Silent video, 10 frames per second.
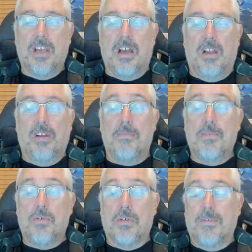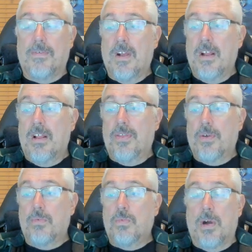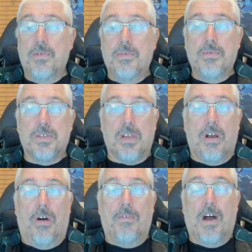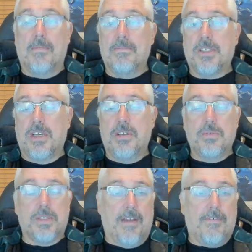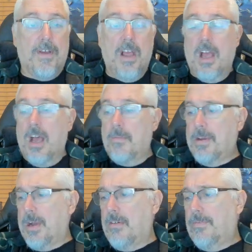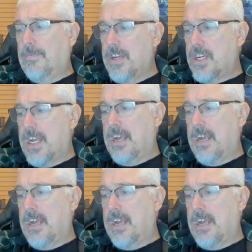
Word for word: at a lot more of the woes of Humza Yousaf. Uh, but anyway, I'll finish here.